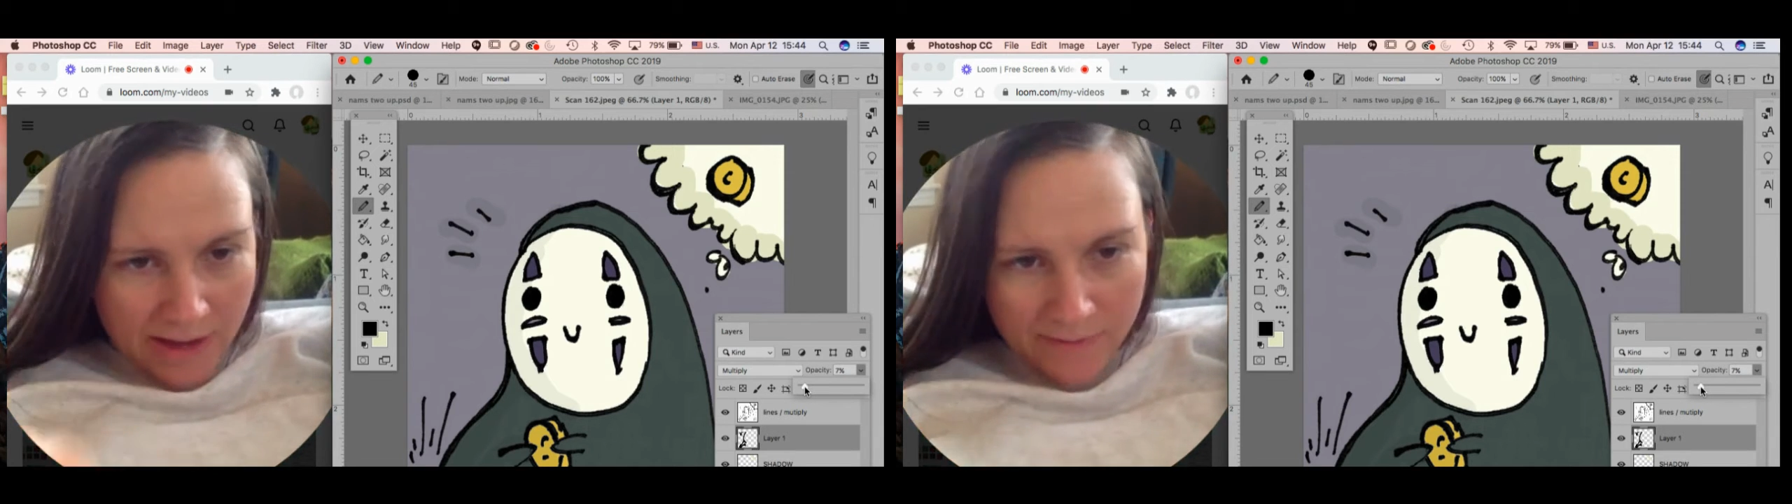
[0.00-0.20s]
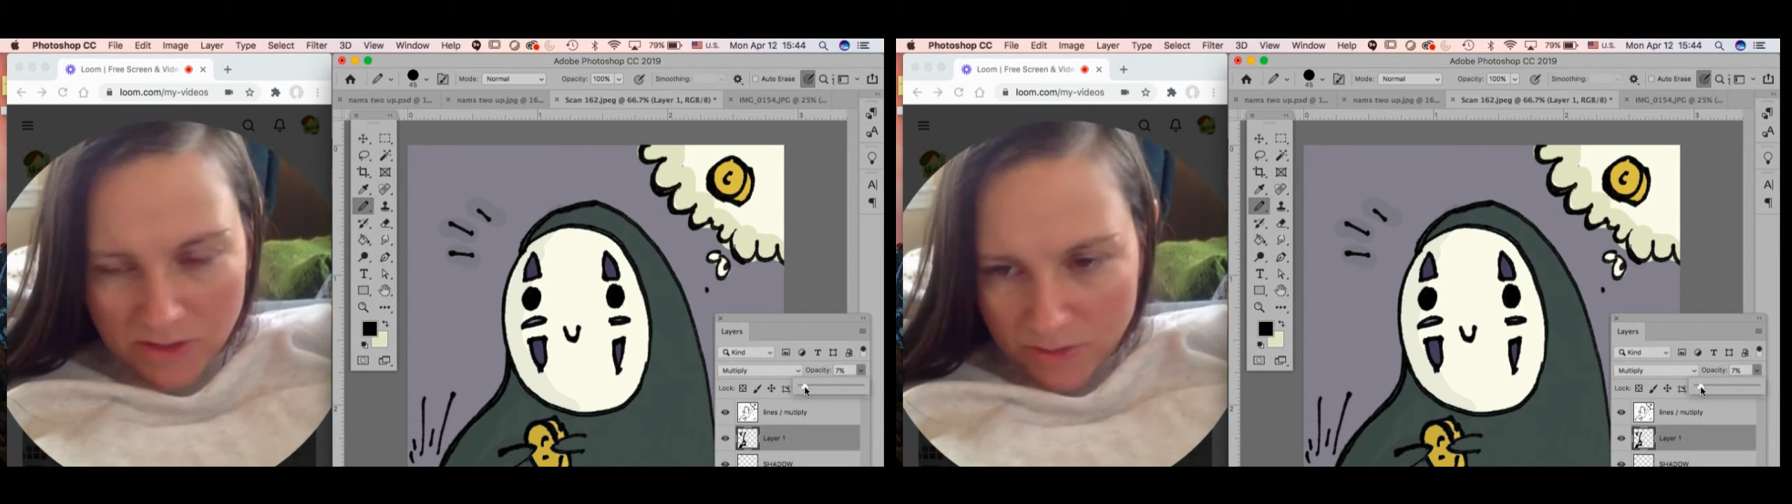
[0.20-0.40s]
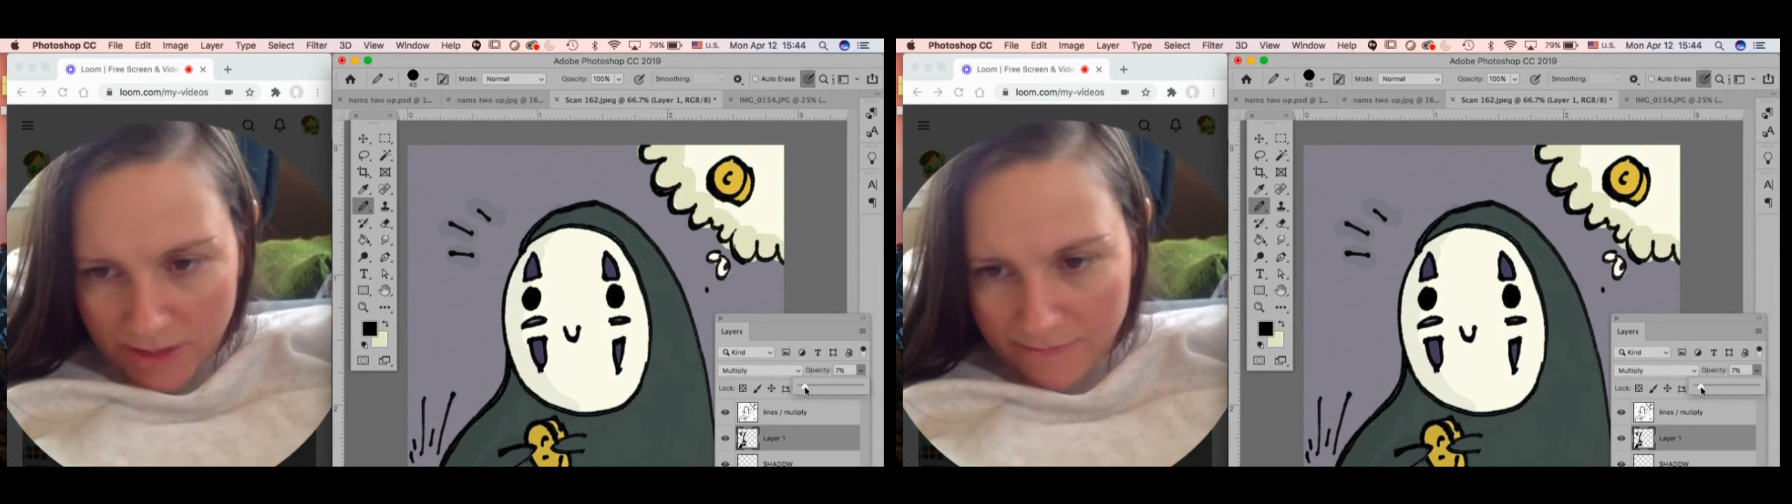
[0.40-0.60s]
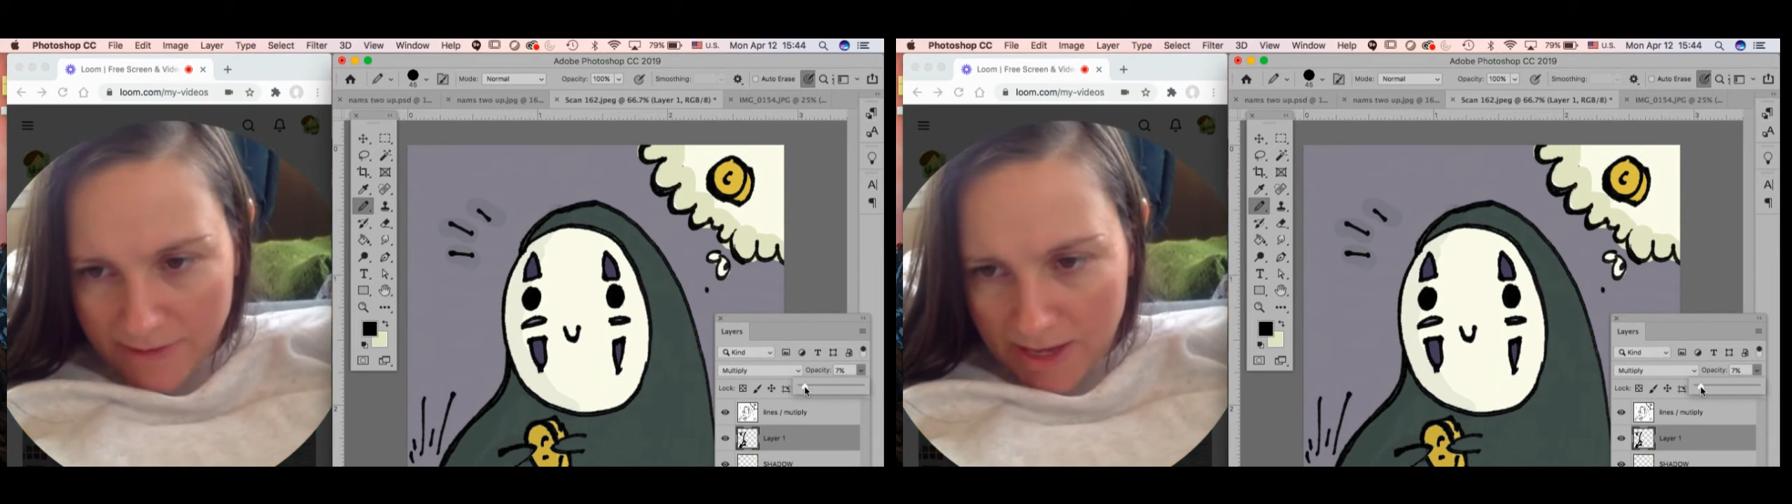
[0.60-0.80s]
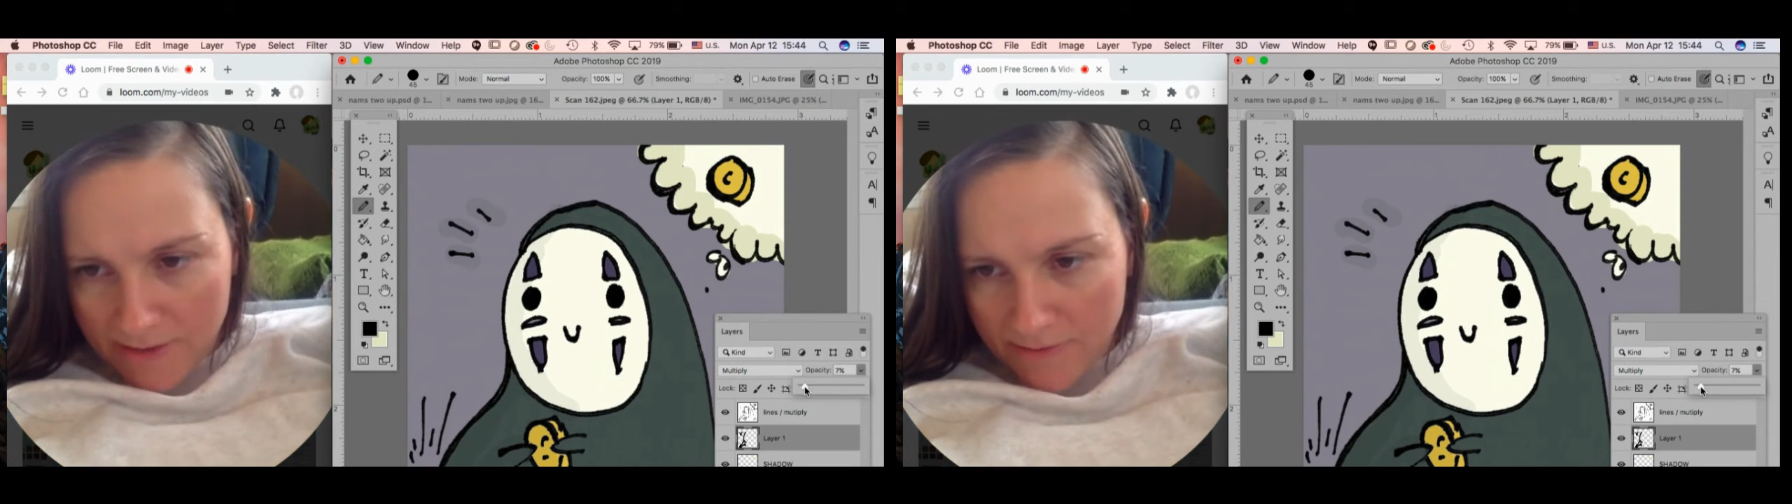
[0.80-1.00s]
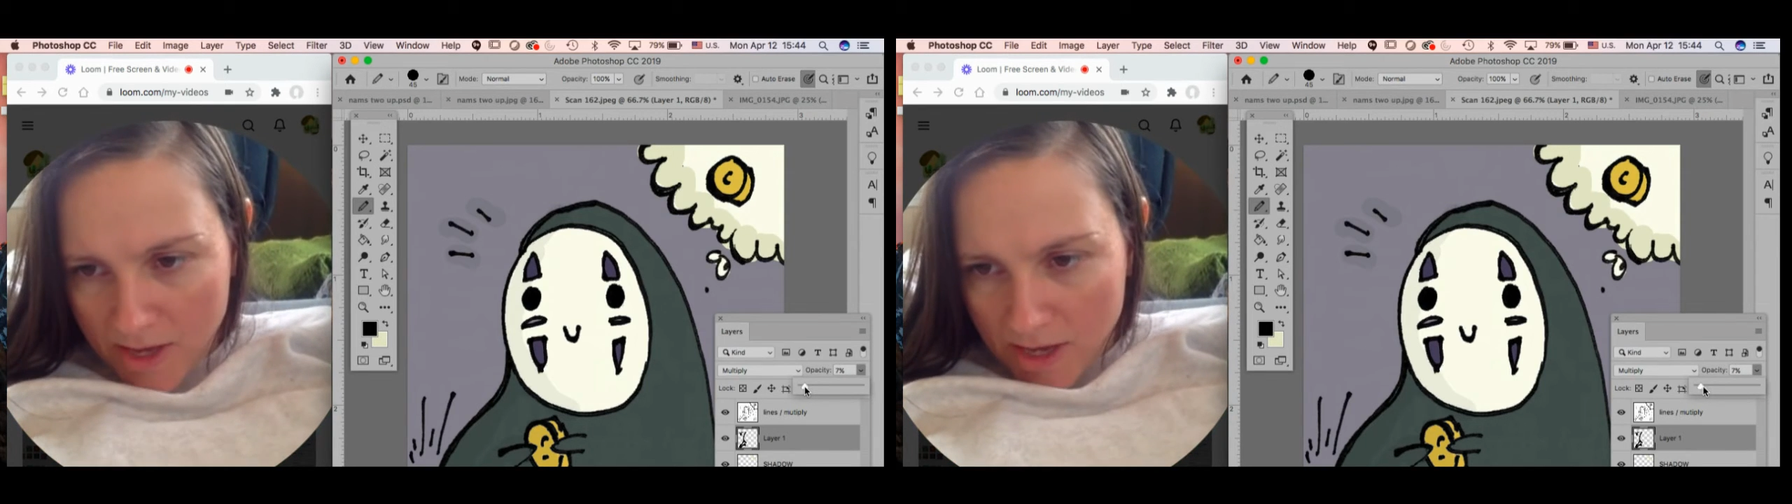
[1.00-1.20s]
5 and 25.